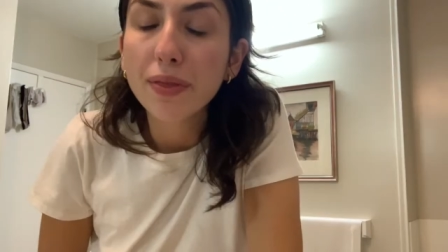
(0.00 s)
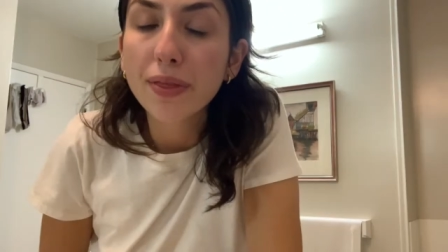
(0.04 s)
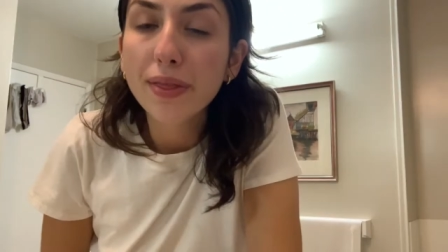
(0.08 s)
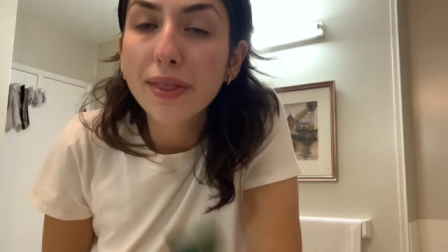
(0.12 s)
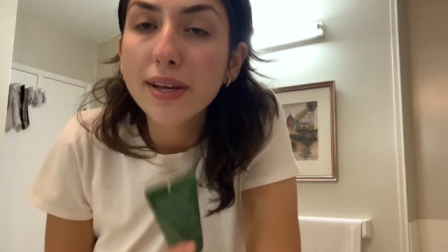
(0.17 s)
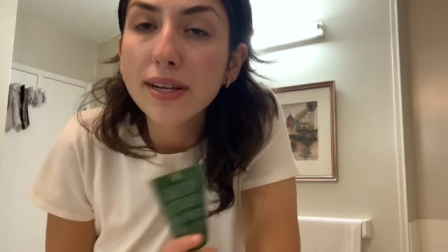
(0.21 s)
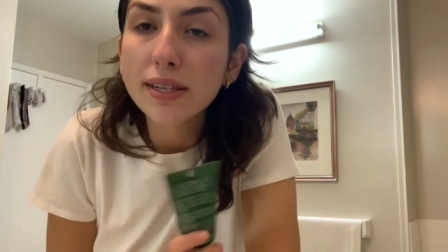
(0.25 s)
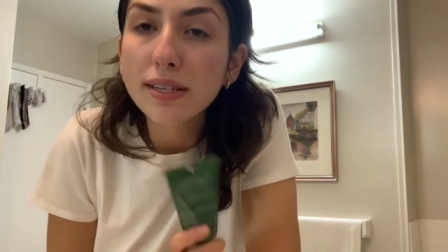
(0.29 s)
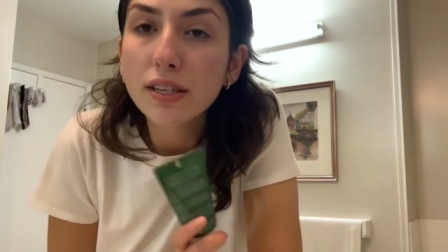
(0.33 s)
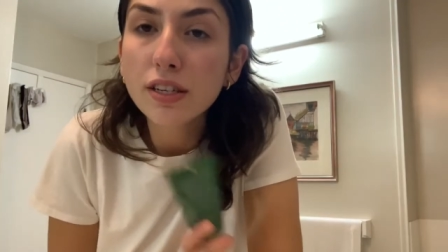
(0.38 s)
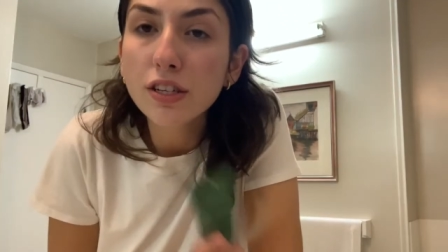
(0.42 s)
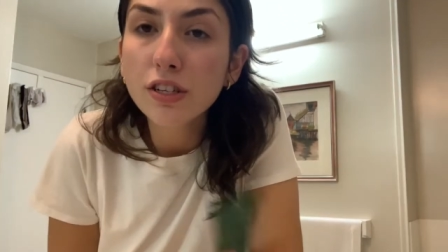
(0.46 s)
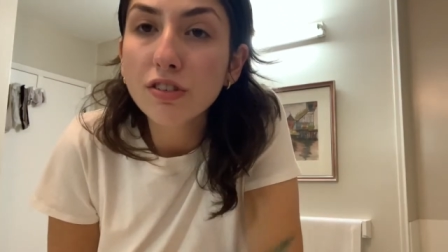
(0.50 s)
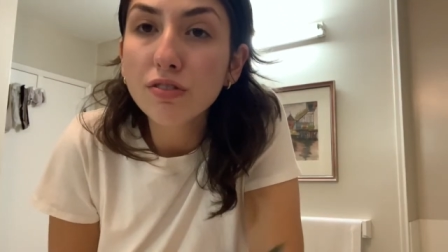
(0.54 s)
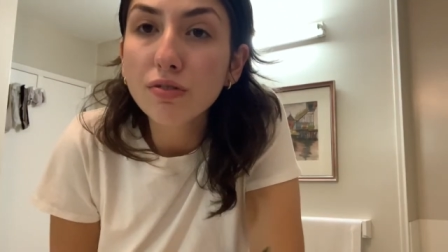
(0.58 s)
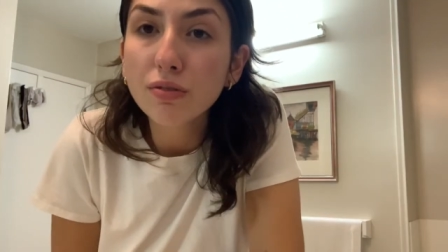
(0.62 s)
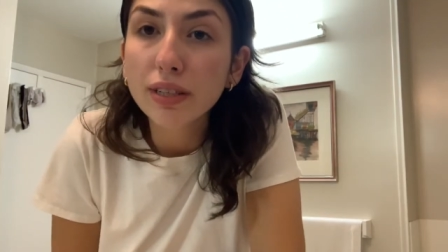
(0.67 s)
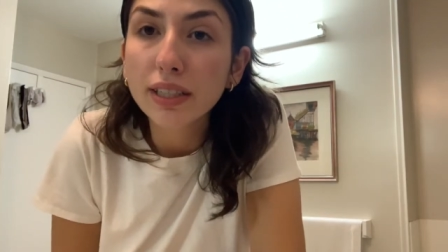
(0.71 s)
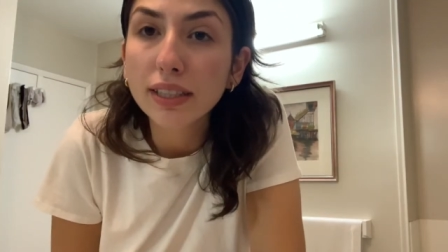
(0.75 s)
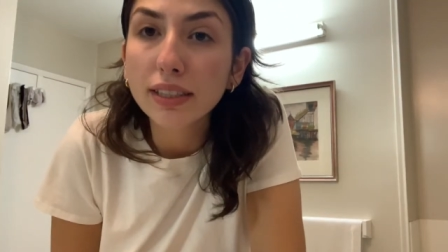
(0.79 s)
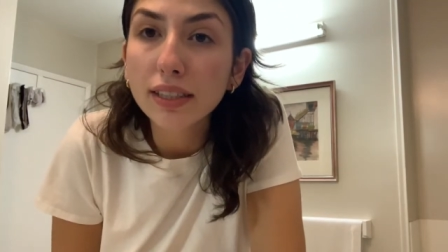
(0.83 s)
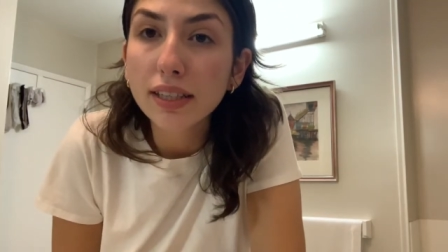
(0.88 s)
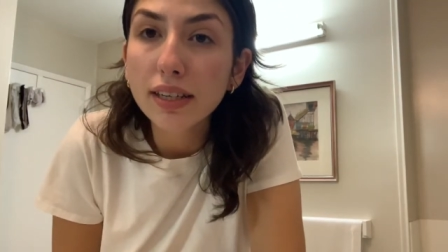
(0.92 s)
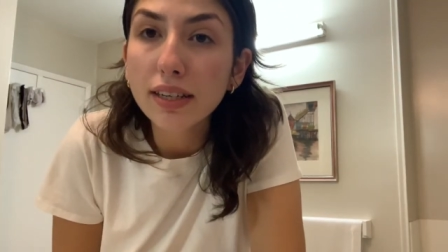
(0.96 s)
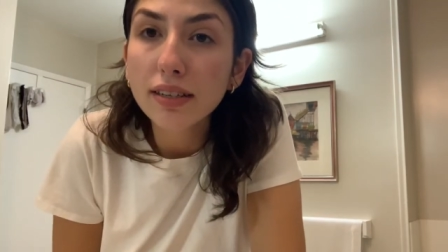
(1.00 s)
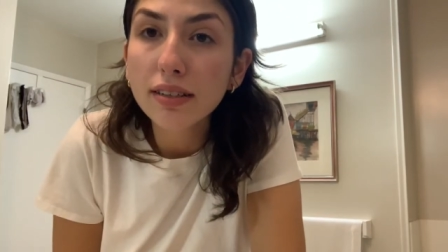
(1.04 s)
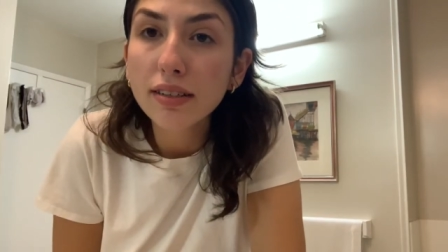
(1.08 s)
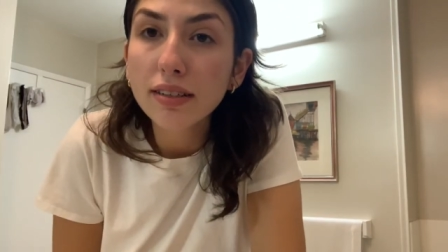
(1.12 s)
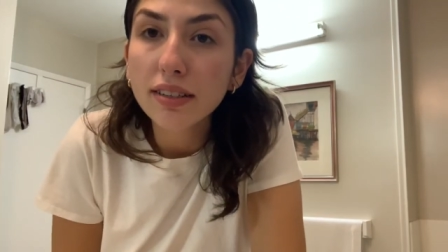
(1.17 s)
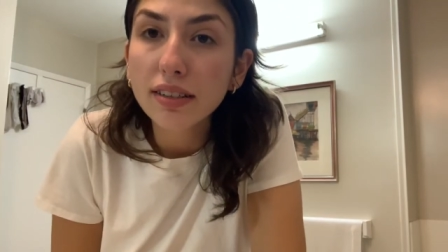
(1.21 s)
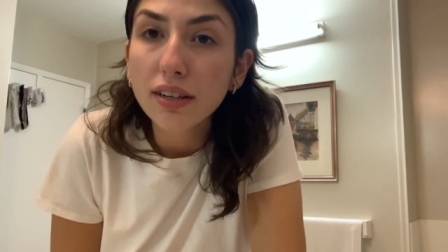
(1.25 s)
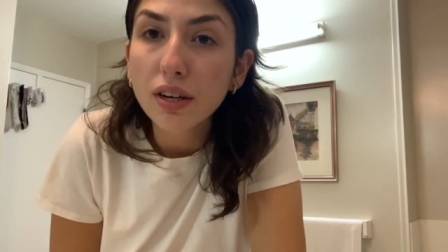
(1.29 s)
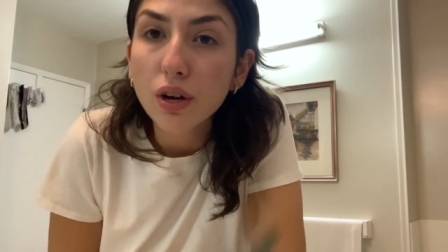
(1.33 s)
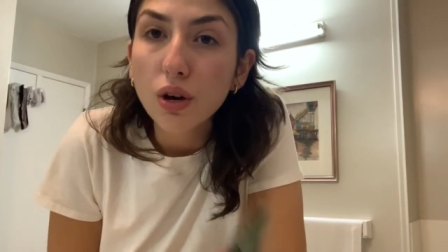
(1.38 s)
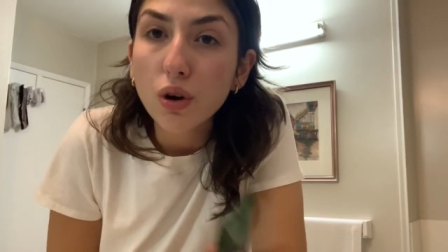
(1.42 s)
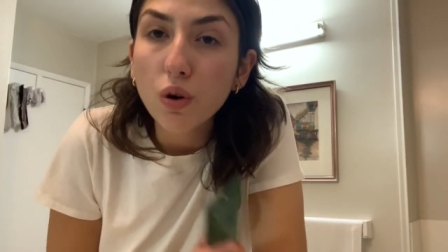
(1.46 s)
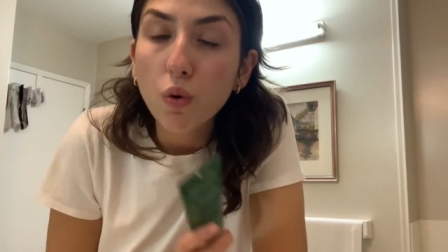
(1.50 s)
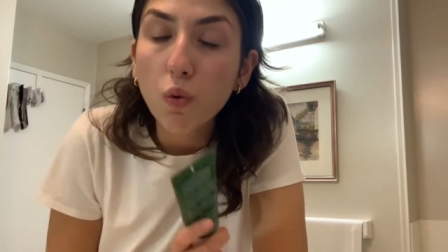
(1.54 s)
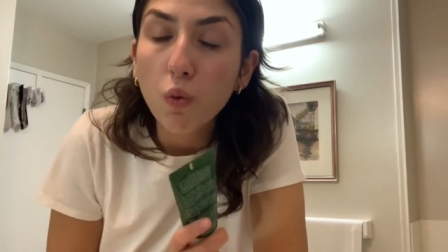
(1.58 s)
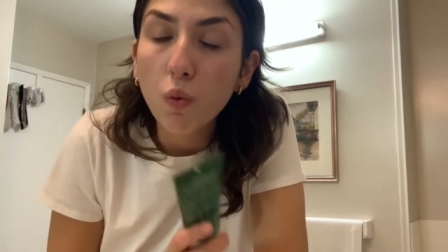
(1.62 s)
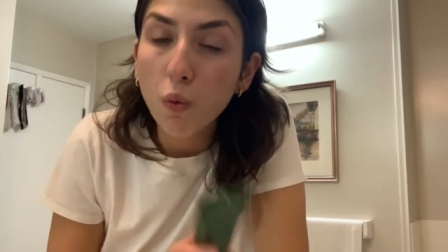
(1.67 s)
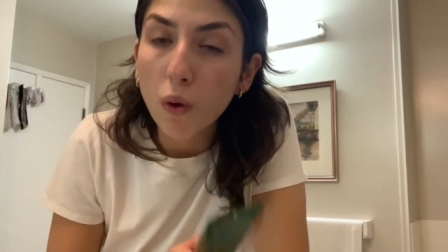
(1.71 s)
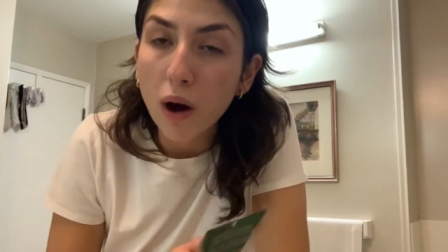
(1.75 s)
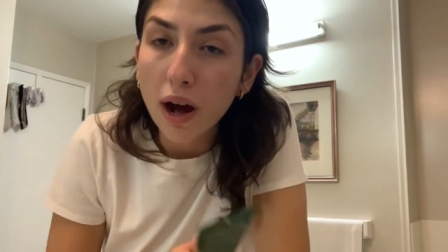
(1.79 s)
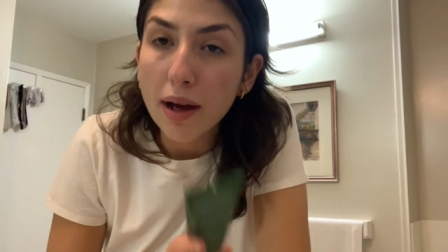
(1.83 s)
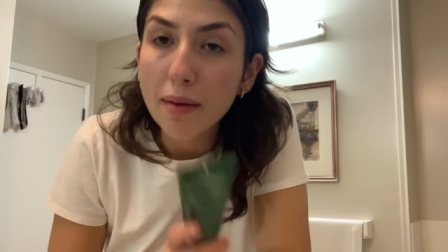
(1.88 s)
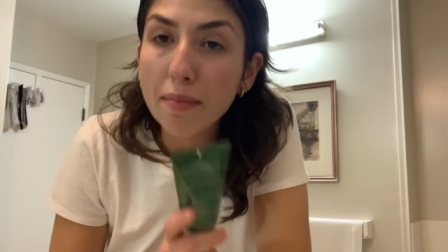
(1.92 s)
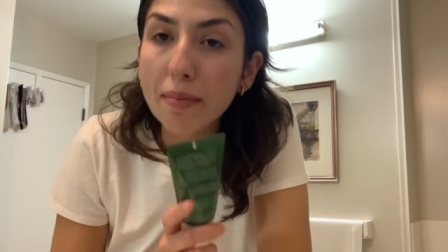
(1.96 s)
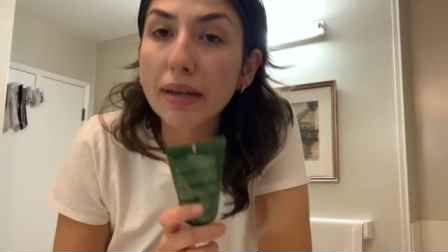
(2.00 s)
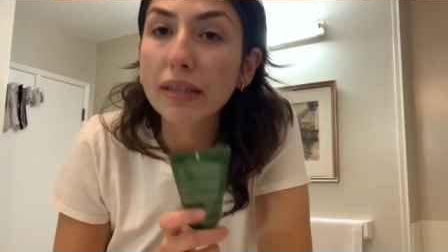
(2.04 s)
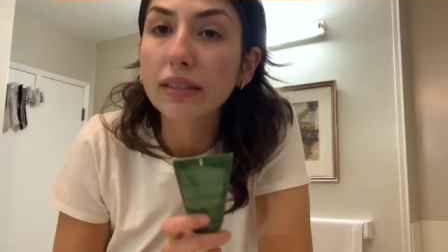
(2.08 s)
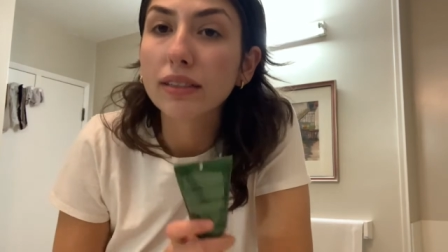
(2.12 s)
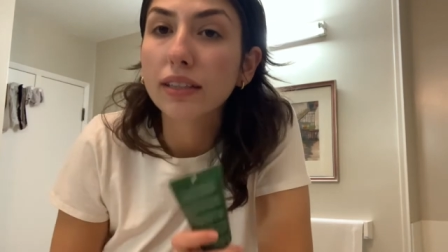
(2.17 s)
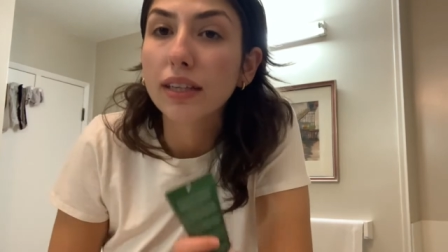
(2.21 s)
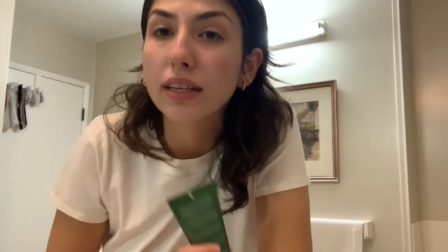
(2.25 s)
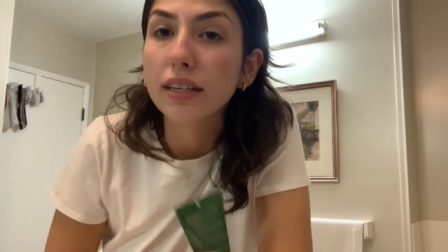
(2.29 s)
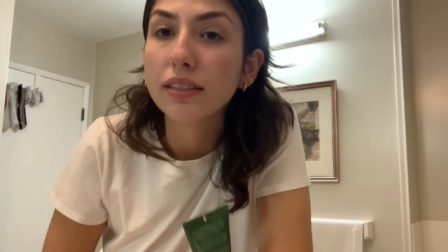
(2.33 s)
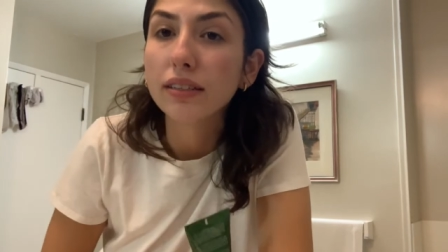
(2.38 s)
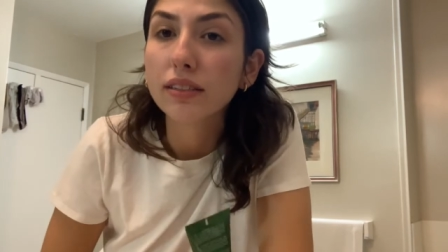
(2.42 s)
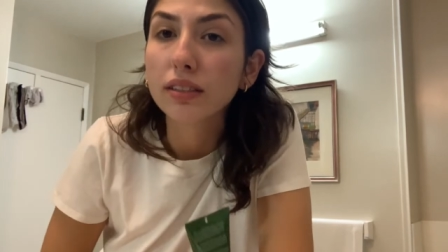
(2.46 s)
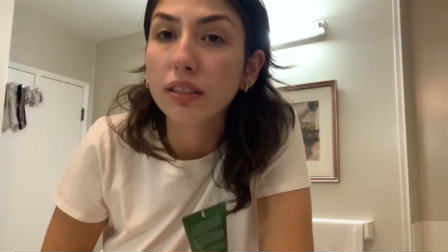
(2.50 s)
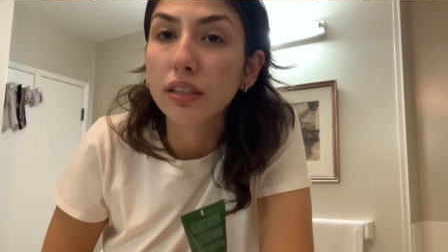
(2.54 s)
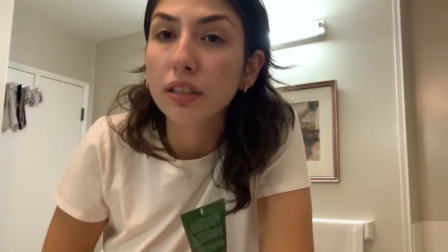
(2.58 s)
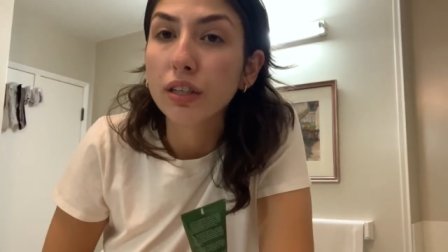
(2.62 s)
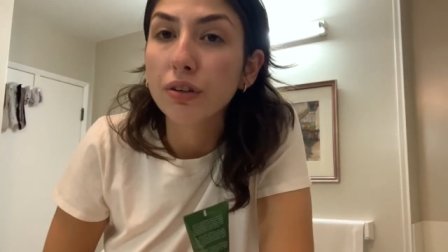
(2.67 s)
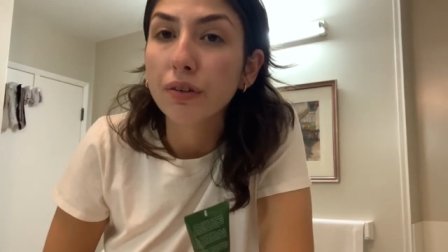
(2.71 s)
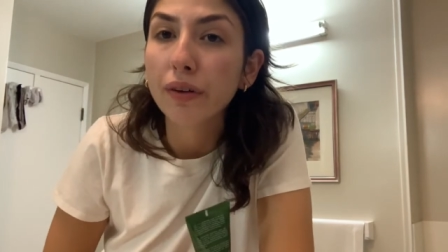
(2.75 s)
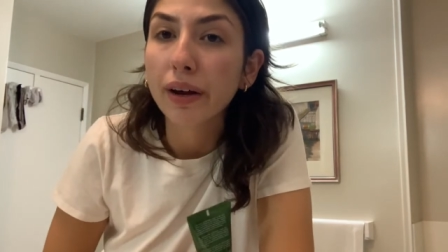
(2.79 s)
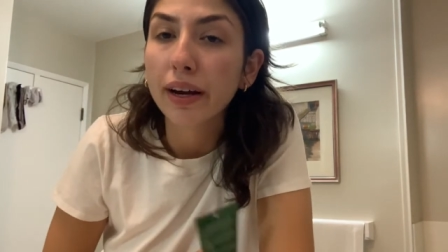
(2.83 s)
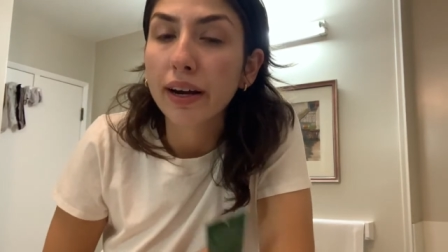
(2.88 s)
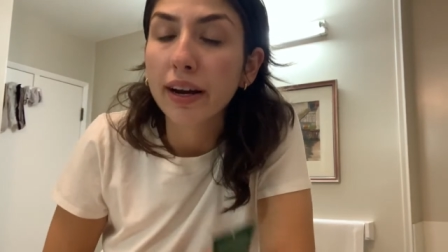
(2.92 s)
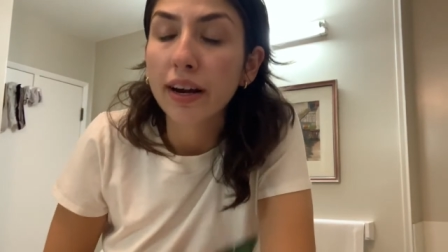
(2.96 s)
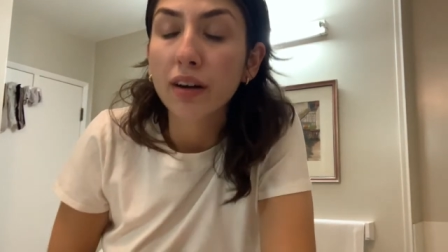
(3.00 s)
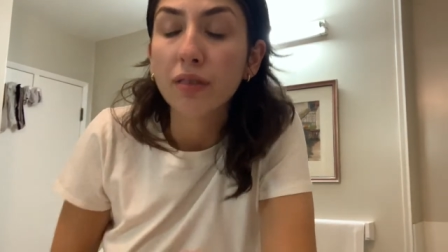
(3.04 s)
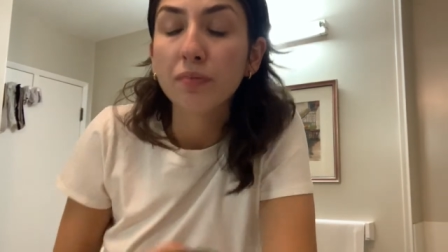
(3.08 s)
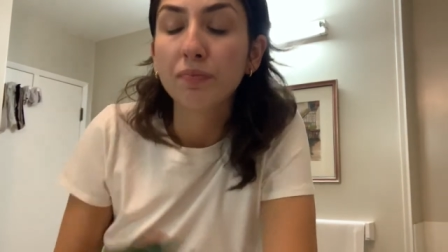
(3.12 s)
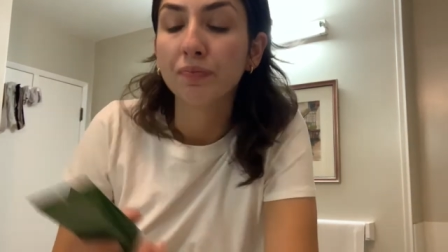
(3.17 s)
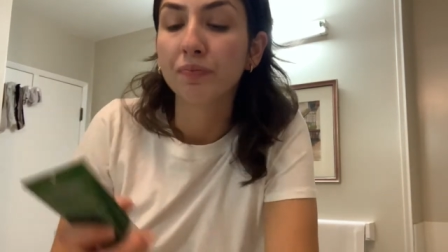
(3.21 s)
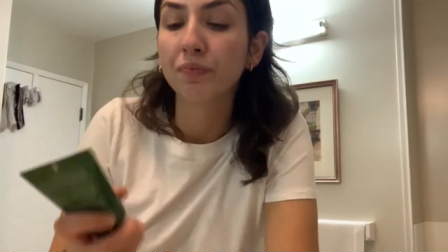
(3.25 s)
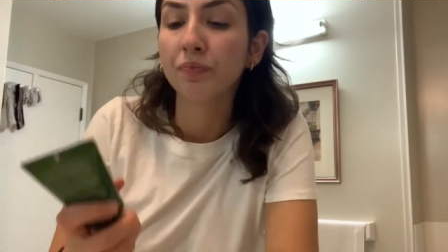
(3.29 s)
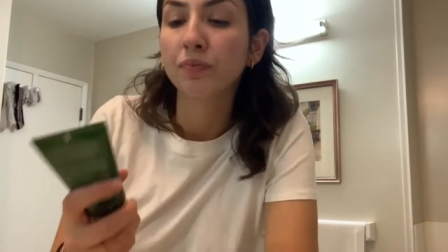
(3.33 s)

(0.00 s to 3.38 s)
This is the reason why my skin is clear right now.